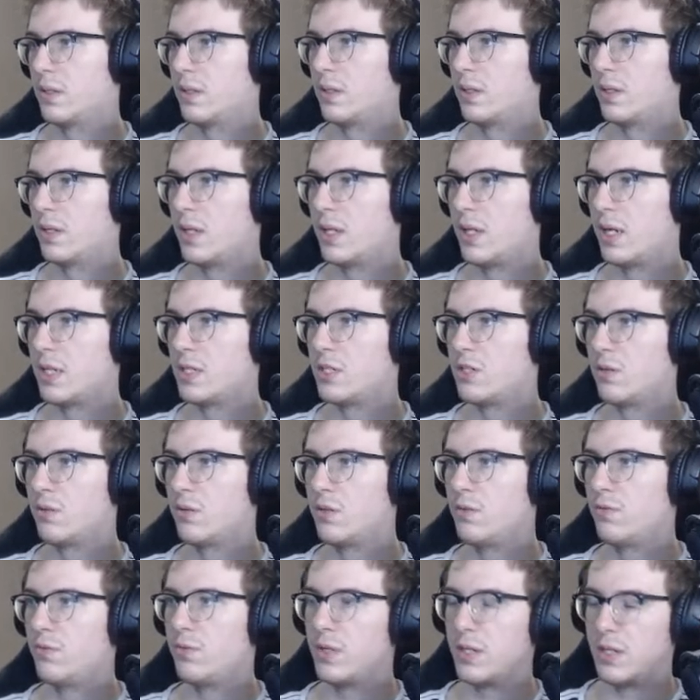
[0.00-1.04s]
And I don't know
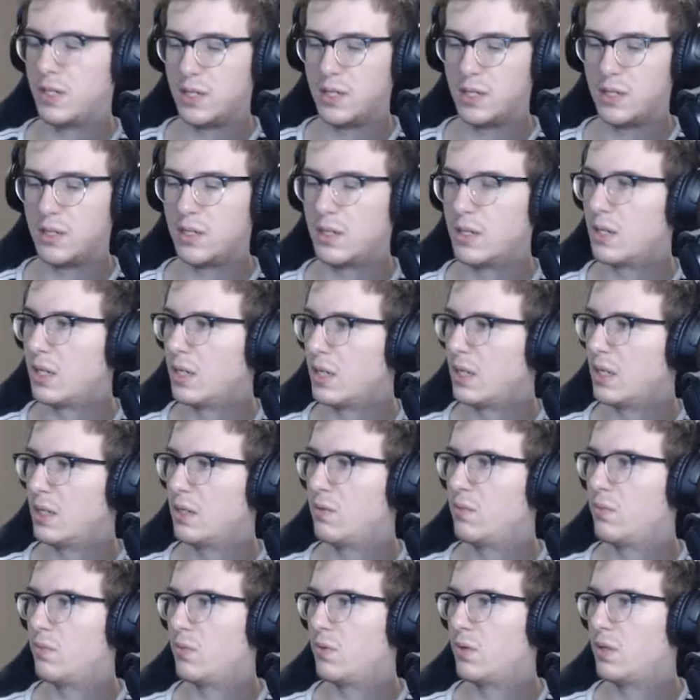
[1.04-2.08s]
if we need
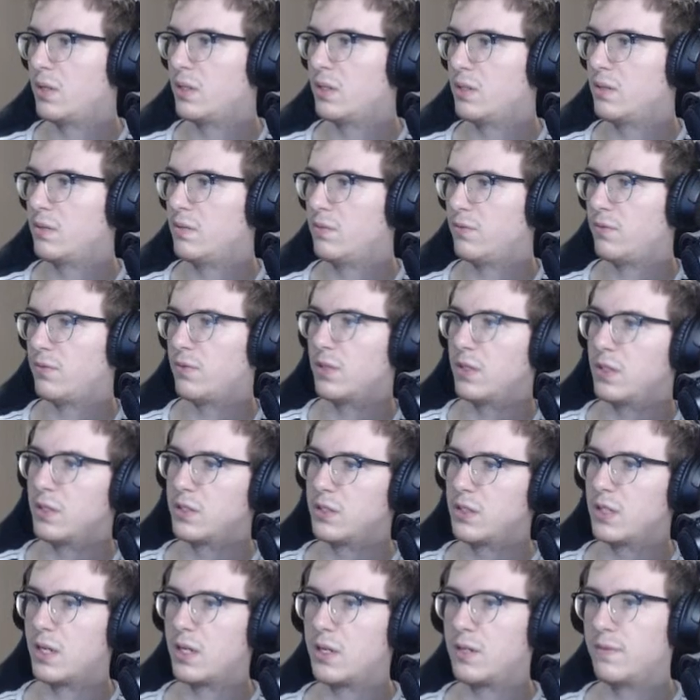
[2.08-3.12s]
one for this
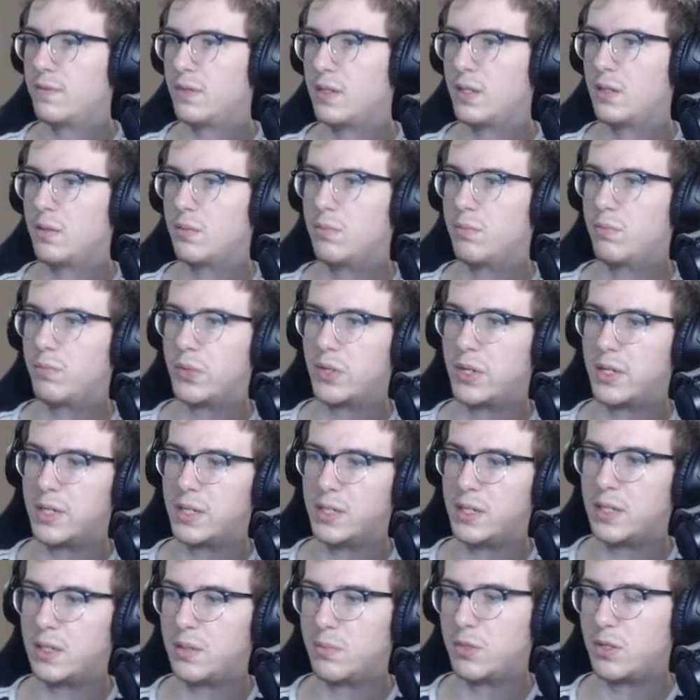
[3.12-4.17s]
kind of thing, but
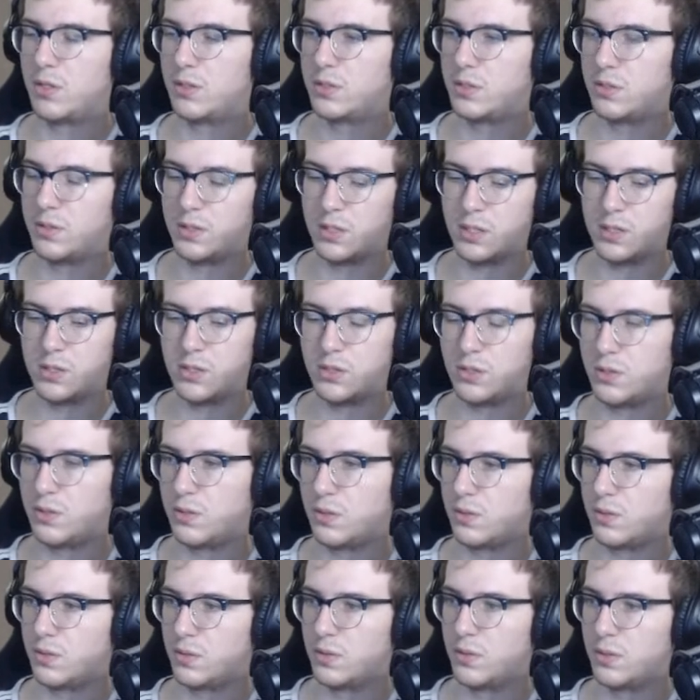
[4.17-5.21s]
I'm also gonna
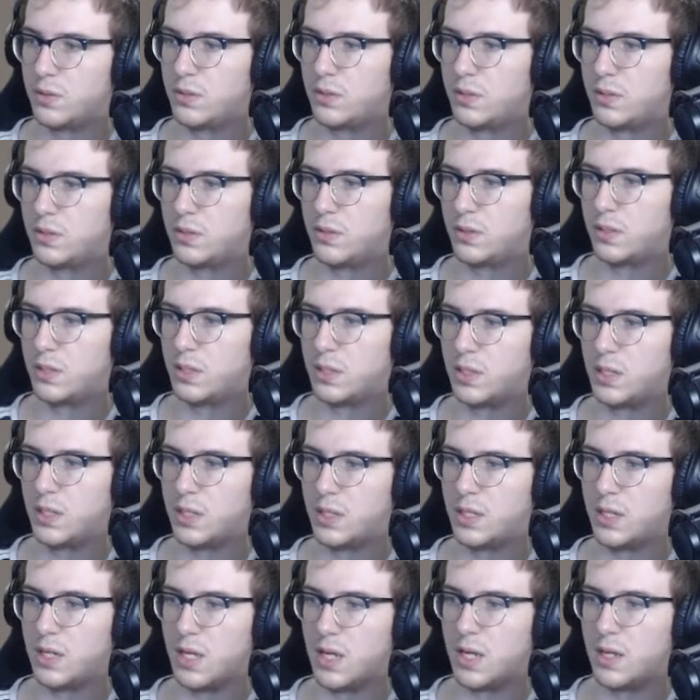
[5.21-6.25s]
do
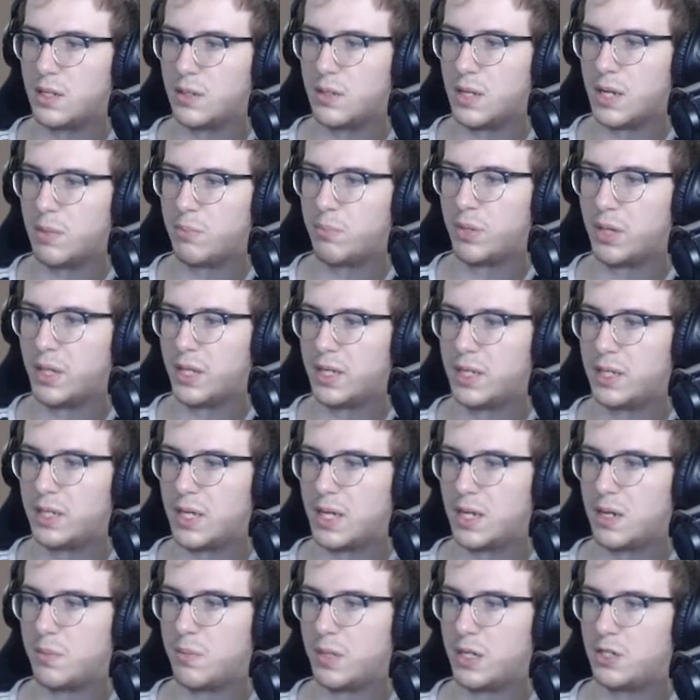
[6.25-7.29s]
a blank
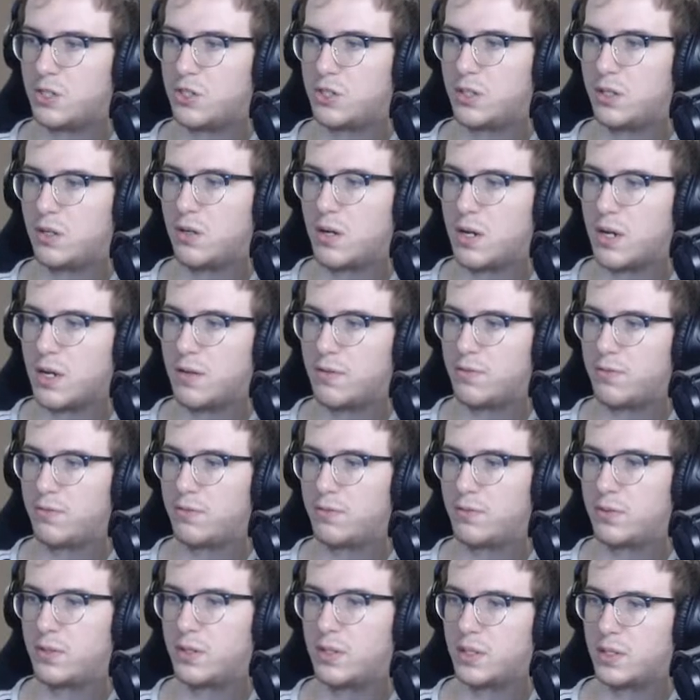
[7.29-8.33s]
animation graph
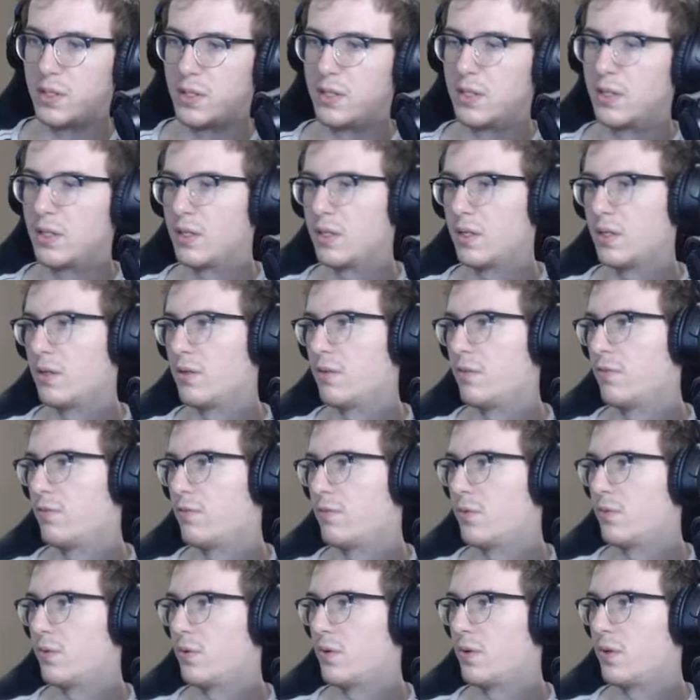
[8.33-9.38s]

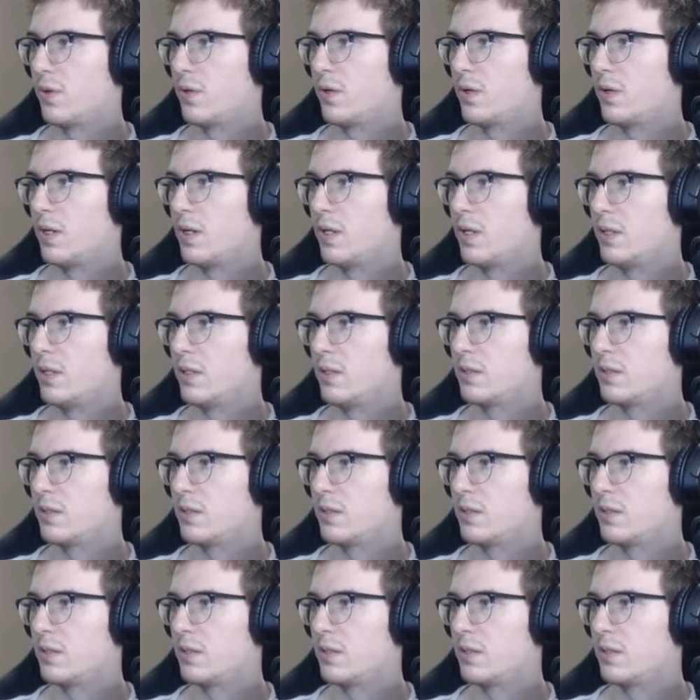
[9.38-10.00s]
for it.